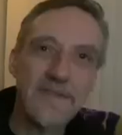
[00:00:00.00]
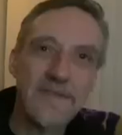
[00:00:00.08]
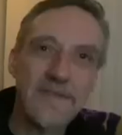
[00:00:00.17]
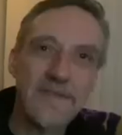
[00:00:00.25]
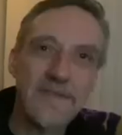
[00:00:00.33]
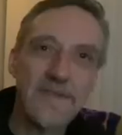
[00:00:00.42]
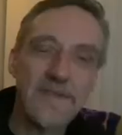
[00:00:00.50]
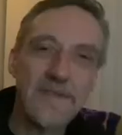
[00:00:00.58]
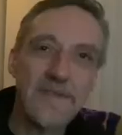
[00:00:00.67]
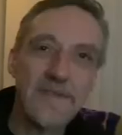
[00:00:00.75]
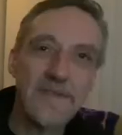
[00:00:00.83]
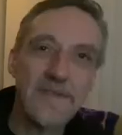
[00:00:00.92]

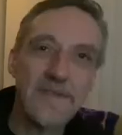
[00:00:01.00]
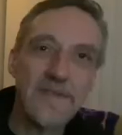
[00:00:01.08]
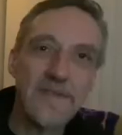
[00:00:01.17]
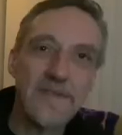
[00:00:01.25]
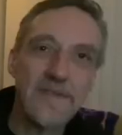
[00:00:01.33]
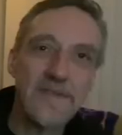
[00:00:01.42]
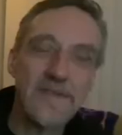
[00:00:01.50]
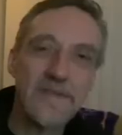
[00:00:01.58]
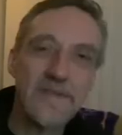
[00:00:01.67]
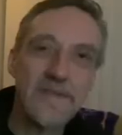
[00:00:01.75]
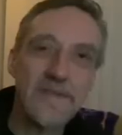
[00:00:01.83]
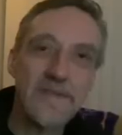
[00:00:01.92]

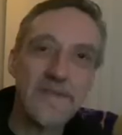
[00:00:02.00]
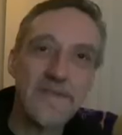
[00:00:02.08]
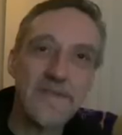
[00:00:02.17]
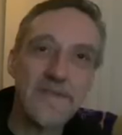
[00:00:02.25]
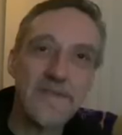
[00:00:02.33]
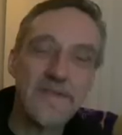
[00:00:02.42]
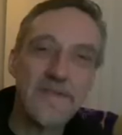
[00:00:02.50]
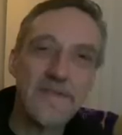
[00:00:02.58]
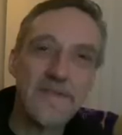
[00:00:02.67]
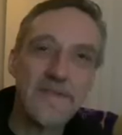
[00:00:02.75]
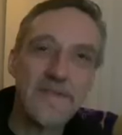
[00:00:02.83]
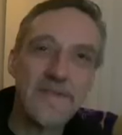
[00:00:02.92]

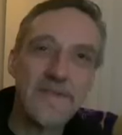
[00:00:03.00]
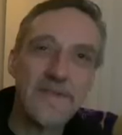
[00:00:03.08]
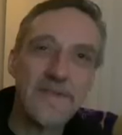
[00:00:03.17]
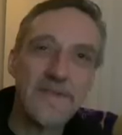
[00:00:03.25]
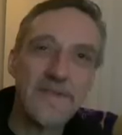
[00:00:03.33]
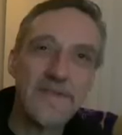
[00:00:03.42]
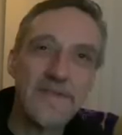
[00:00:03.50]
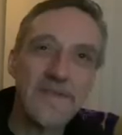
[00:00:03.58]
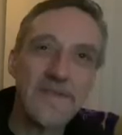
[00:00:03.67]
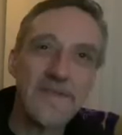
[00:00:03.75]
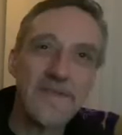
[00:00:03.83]
(not speaking)